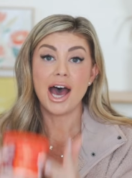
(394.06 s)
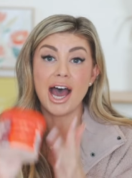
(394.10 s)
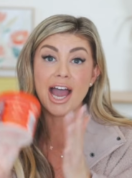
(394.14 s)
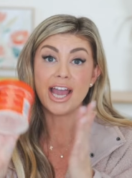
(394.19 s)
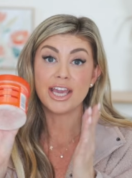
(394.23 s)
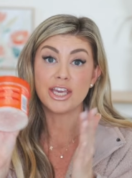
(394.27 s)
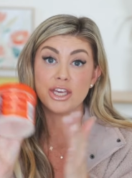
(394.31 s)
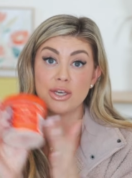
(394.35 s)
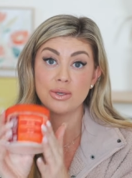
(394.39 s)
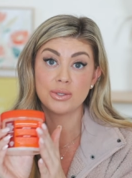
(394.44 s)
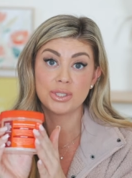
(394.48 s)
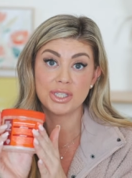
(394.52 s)
I
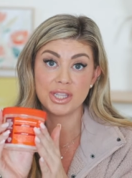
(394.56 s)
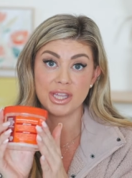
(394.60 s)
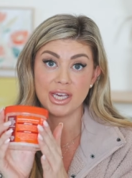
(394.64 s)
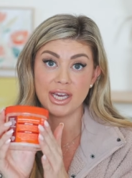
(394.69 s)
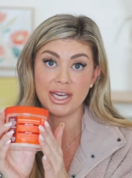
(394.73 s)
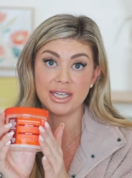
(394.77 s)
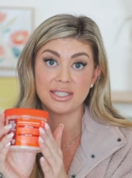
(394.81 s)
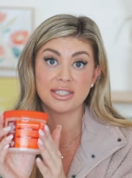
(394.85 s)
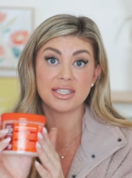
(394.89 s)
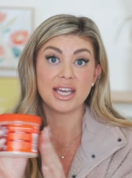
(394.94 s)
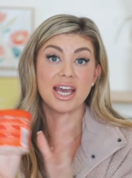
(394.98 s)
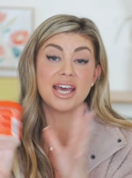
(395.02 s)
use
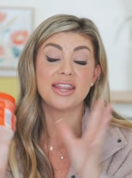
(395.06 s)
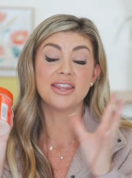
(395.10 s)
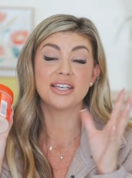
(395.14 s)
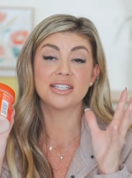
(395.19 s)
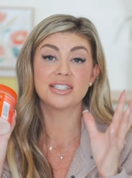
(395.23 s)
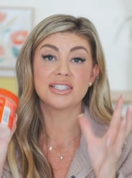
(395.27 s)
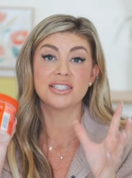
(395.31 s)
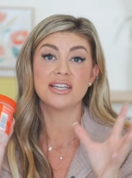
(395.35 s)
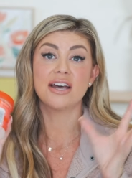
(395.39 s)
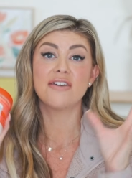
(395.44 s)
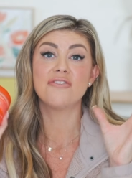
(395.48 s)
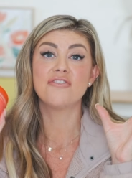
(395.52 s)
this. And the
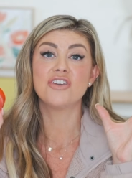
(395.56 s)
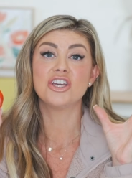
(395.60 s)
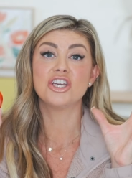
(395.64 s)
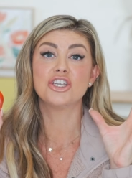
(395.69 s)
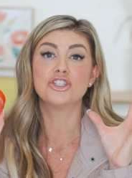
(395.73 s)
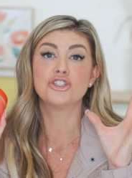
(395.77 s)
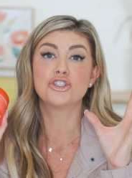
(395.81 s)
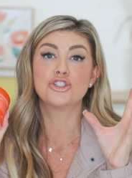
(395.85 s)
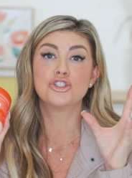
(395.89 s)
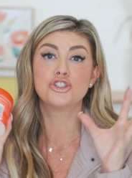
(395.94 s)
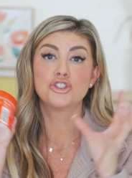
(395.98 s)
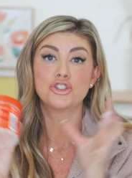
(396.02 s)
stuff
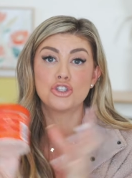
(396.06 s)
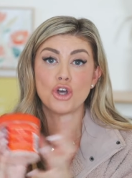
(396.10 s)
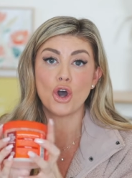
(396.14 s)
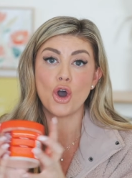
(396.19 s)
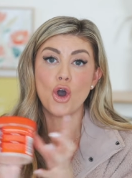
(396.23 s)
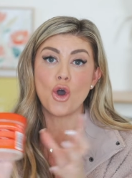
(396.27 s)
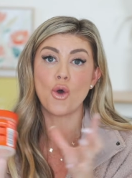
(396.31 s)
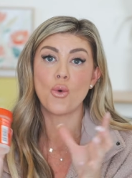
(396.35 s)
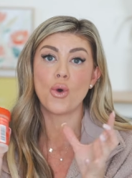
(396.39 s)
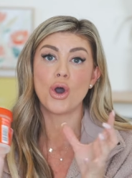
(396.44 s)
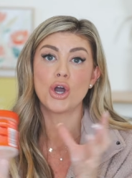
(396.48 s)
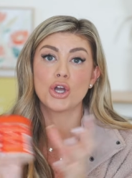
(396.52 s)
is
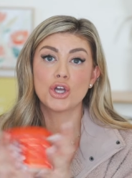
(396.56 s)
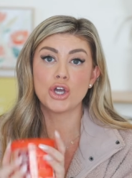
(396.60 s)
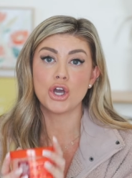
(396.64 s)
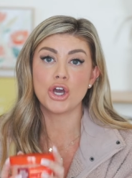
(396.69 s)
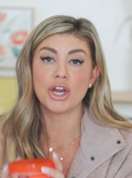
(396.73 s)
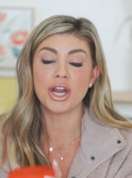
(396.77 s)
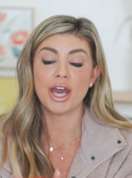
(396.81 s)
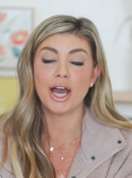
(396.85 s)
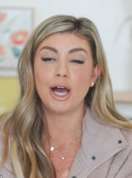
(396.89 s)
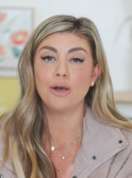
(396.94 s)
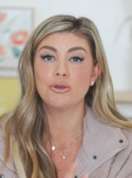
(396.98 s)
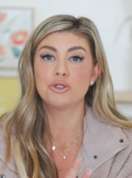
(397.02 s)
so
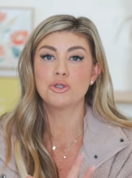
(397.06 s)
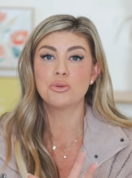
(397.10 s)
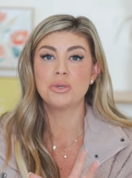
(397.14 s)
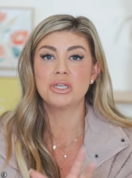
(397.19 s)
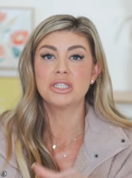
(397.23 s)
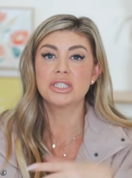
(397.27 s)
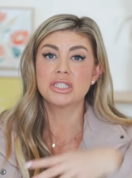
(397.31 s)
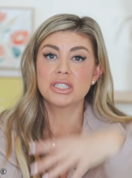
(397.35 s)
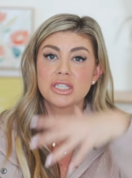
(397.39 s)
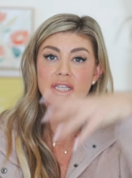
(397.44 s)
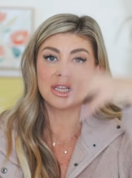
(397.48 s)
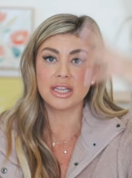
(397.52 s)
good. It helps
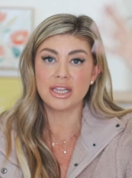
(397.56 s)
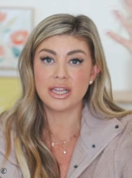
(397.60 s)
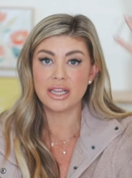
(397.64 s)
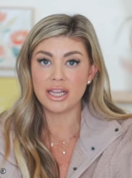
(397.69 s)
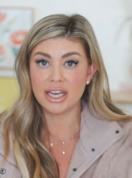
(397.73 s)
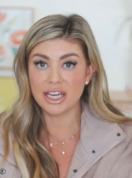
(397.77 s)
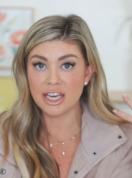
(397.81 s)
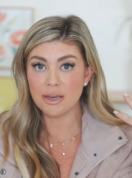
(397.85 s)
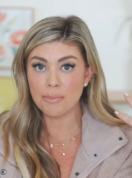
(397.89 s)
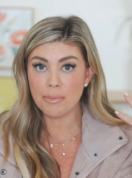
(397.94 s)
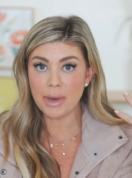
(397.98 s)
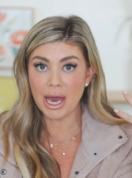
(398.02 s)
me
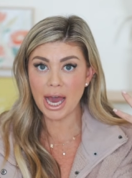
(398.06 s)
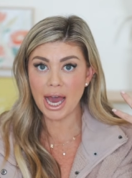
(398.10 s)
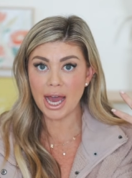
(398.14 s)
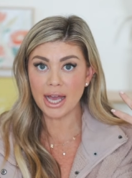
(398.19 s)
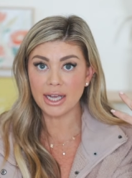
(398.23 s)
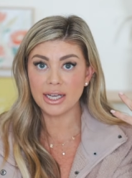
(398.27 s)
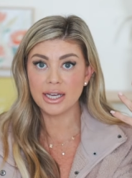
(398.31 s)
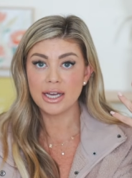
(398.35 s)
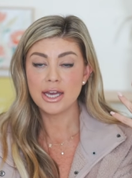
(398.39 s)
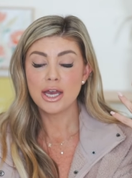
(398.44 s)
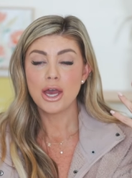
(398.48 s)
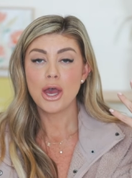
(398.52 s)
slick it
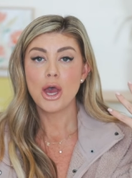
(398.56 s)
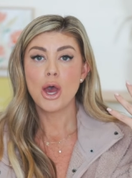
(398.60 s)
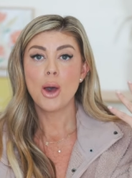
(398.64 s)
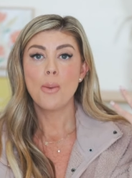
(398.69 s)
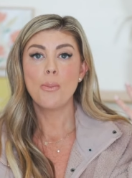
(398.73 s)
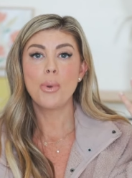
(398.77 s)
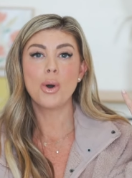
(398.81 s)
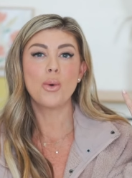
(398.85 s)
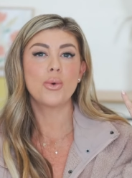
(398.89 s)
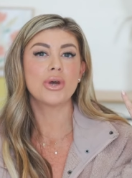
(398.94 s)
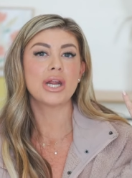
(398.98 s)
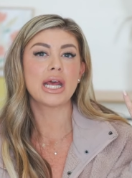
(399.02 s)
back.
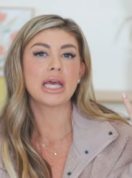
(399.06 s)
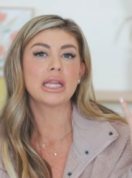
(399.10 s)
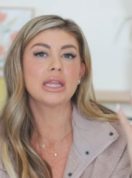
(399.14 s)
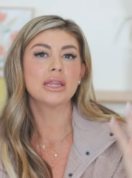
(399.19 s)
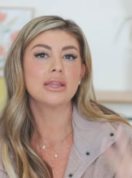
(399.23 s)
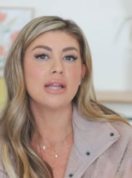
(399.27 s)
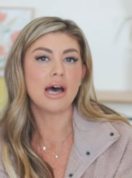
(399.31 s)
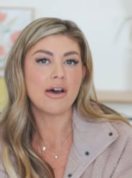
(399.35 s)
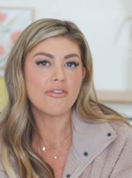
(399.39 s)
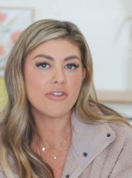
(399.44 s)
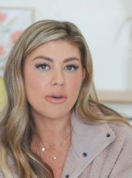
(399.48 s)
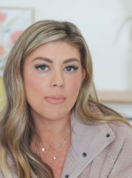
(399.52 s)
But what I
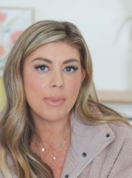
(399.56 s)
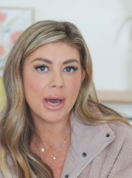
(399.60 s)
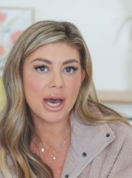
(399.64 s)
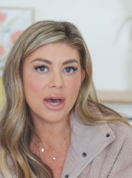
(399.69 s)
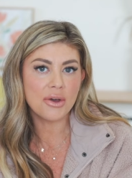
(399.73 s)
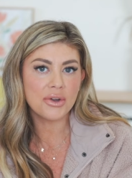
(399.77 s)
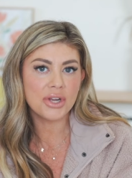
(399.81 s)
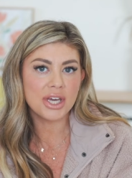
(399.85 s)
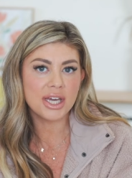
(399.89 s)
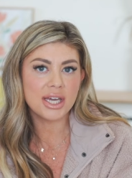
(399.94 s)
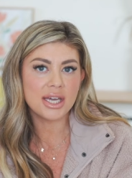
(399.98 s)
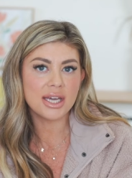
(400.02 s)
love
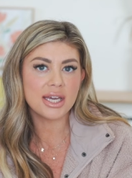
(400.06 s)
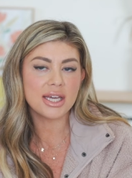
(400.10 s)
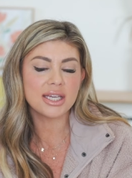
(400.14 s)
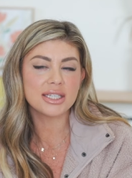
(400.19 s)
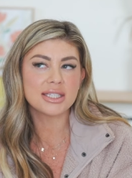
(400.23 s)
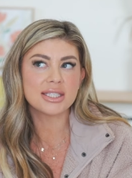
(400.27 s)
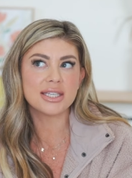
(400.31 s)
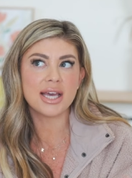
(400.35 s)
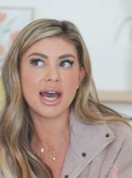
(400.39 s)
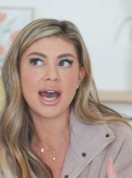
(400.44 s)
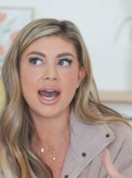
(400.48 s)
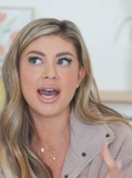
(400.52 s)
about it
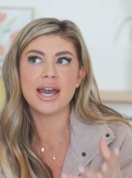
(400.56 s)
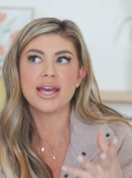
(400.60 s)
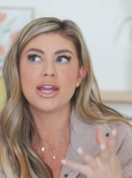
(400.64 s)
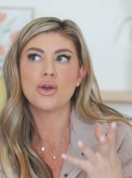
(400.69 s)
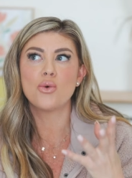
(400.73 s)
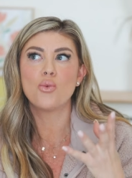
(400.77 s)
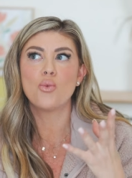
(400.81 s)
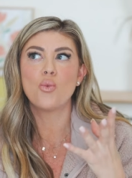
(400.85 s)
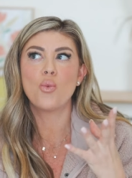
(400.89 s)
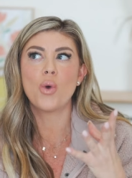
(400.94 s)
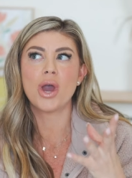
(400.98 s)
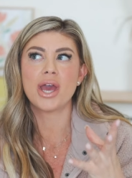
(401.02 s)
is that
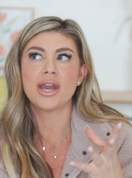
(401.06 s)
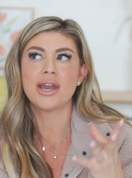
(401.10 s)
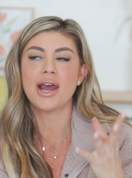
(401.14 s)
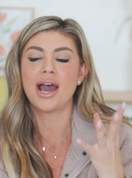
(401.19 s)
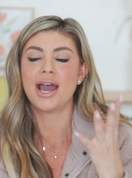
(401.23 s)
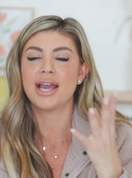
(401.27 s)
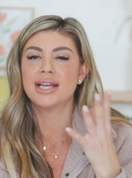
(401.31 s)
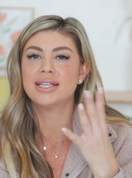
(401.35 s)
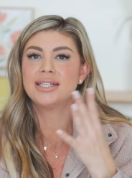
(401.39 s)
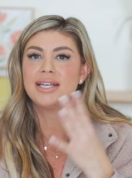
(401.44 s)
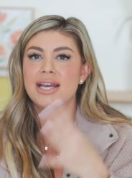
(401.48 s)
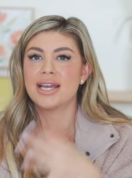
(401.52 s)
when
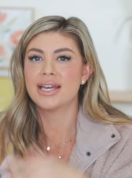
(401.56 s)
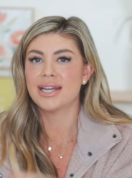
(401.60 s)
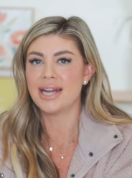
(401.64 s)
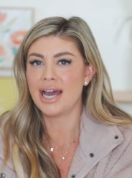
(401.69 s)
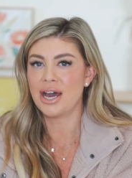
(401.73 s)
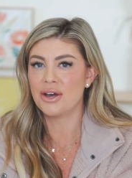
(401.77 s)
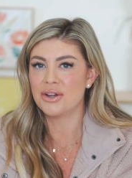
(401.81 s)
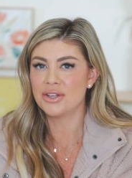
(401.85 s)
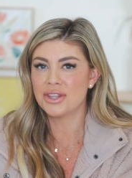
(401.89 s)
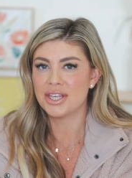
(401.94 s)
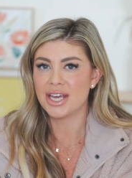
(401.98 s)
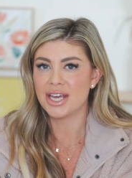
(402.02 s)
I take it
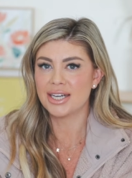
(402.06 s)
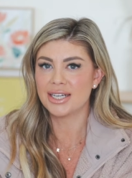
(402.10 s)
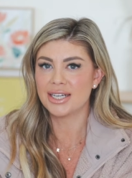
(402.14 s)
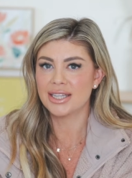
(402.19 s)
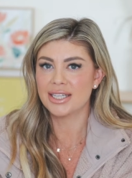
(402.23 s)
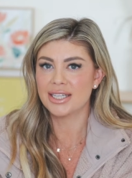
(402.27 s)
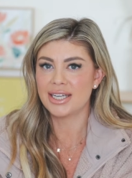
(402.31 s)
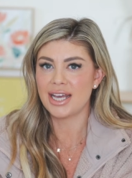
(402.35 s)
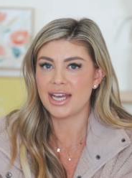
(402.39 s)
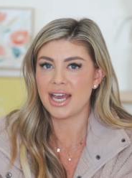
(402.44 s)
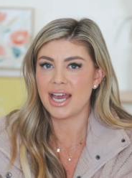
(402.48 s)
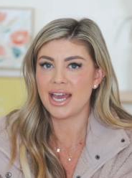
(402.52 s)
out at the end of
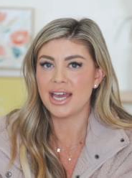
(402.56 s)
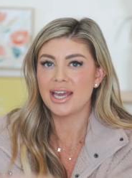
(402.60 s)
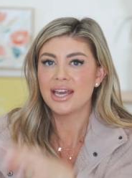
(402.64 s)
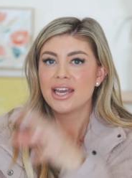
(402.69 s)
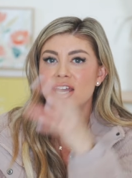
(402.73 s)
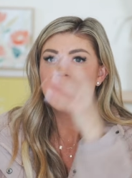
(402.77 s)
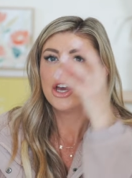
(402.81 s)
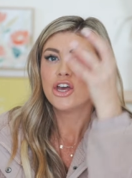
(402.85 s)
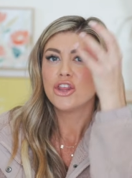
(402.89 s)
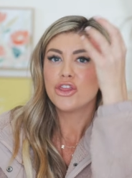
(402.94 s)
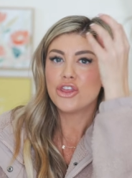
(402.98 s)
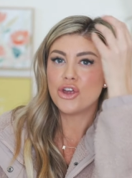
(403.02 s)
the day,
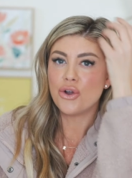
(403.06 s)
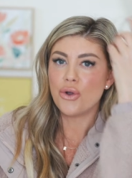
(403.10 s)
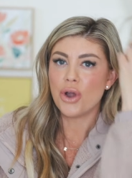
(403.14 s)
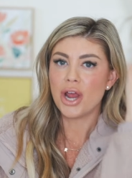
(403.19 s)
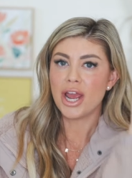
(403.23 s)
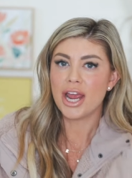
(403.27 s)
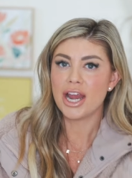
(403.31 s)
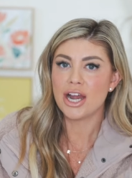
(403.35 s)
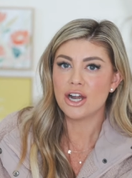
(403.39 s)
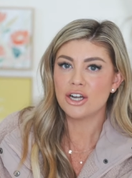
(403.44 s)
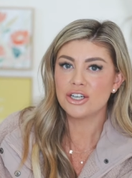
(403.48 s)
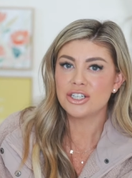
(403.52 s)
their
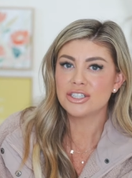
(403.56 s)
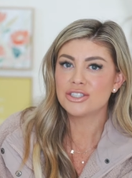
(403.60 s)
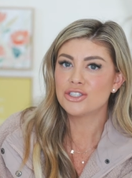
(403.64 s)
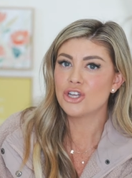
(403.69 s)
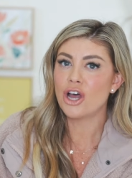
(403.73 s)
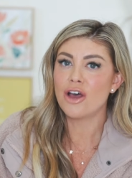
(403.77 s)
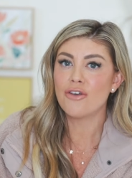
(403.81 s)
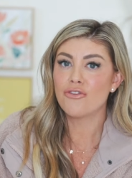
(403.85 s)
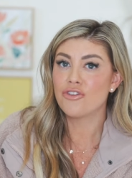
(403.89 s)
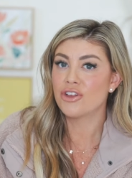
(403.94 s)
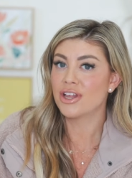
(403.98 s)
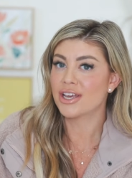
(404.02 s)
hair does
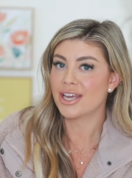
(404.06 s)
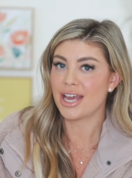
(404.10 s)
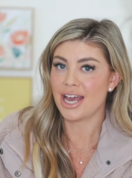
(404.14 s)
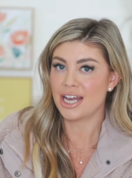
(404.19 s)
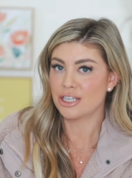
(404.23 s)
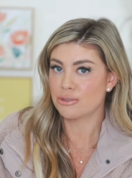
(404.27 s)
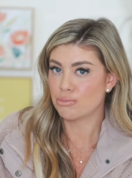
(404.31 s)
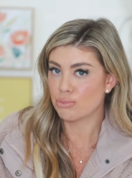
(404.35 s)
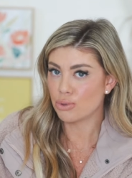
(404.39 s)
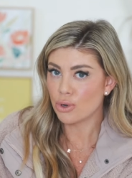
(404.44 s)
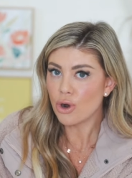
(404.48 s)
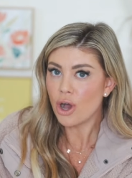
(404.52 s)
not feel like it
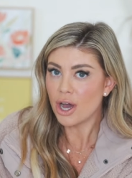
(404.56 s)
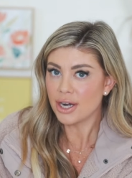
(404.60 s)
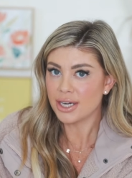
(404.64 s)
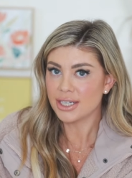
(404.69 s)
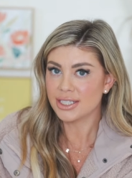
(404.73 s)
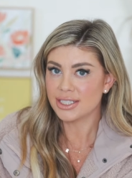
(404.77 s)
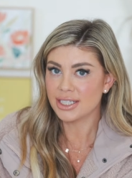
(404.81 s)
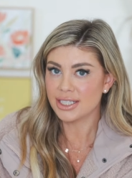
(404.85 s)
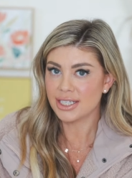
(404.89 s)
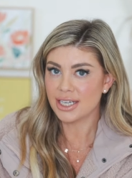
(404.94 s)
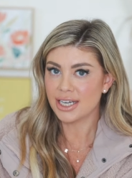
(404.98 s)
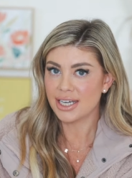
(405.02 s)
has
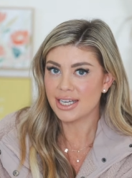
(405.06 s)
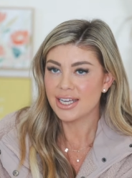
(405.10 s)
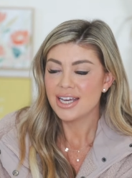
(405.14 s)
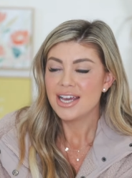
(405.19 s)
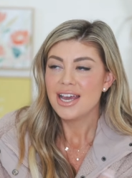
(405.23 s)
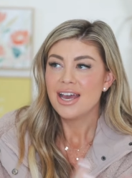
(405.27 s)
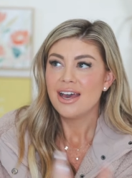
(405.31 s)
product in it.